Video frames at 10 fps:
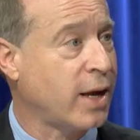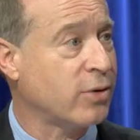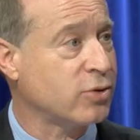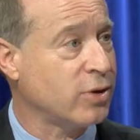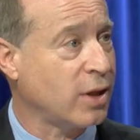
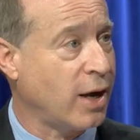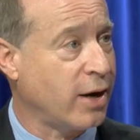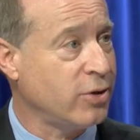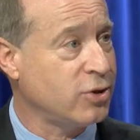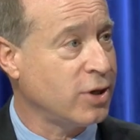councilor at
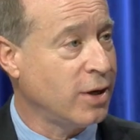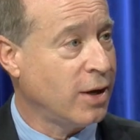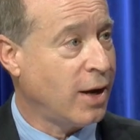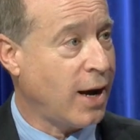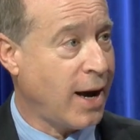large.
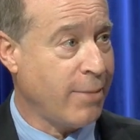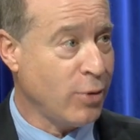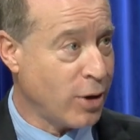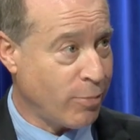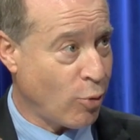I'm
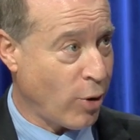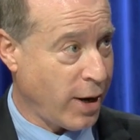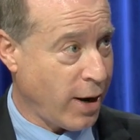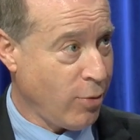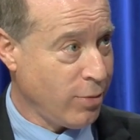going to
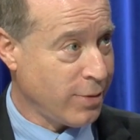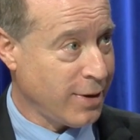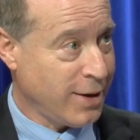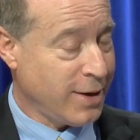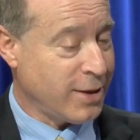point out
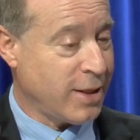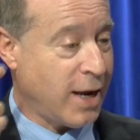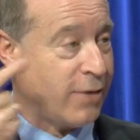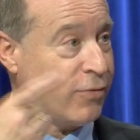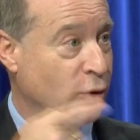
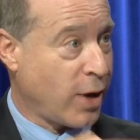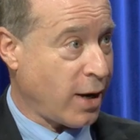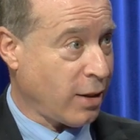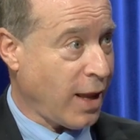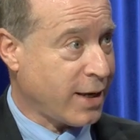that if you
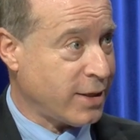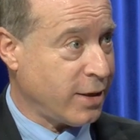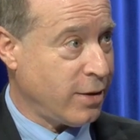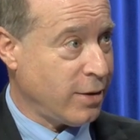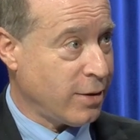get
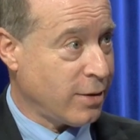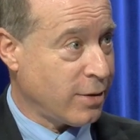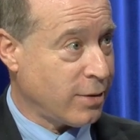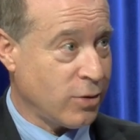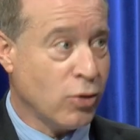elected,
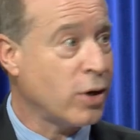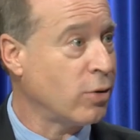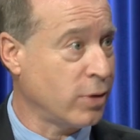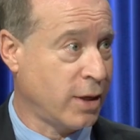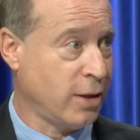you can
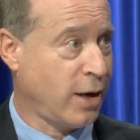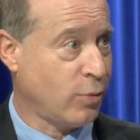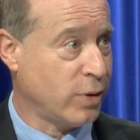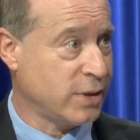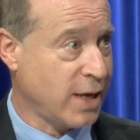only
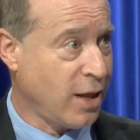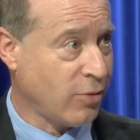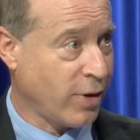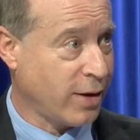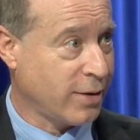collect one
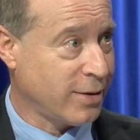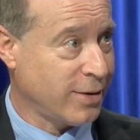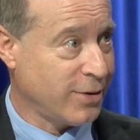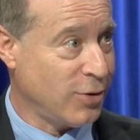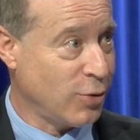salary.
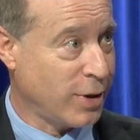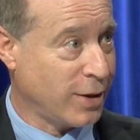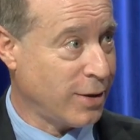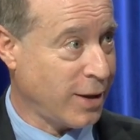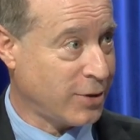You can
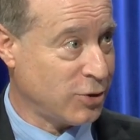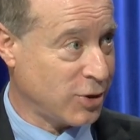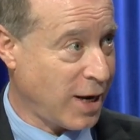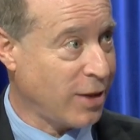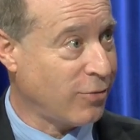collect your
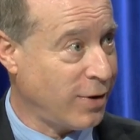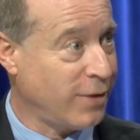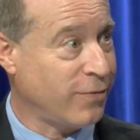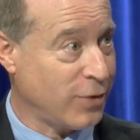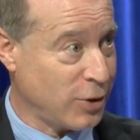
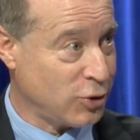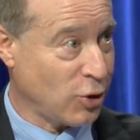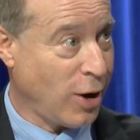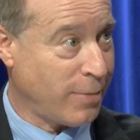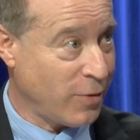salary for your
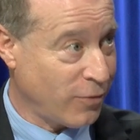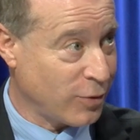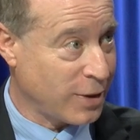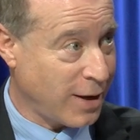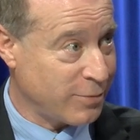job, your
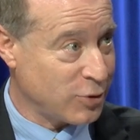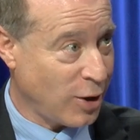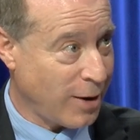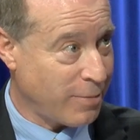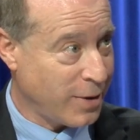full-time
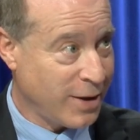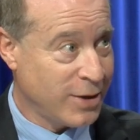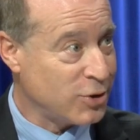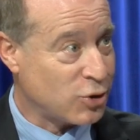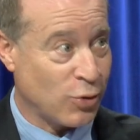job
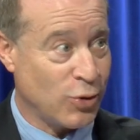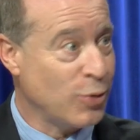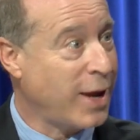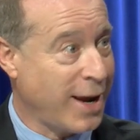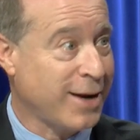so
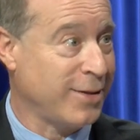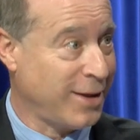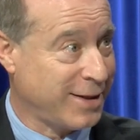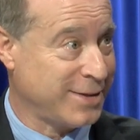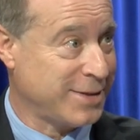you can't
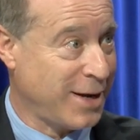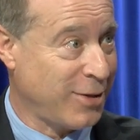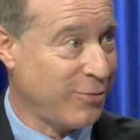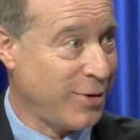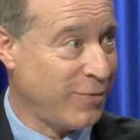collect a
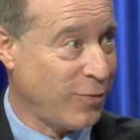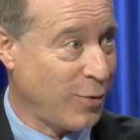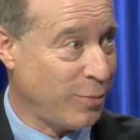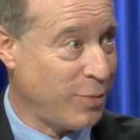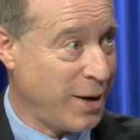salary
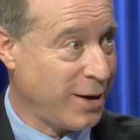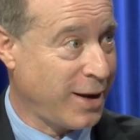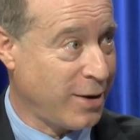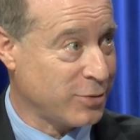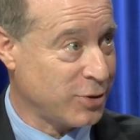for being a
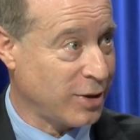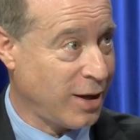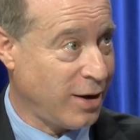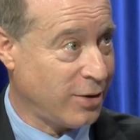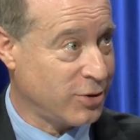councilor at
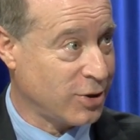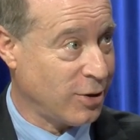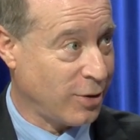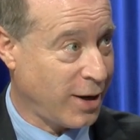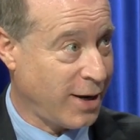large.
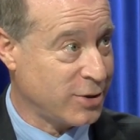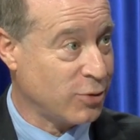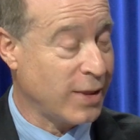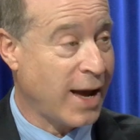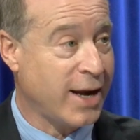Okay,
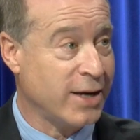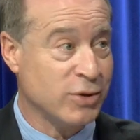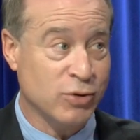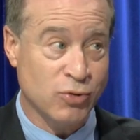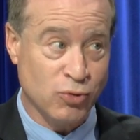so that
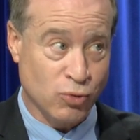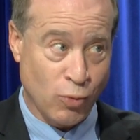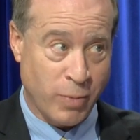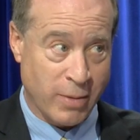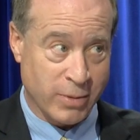is
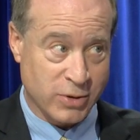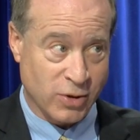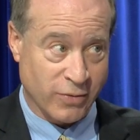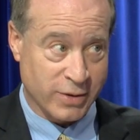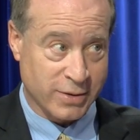true public
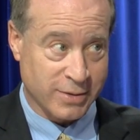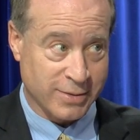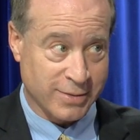service.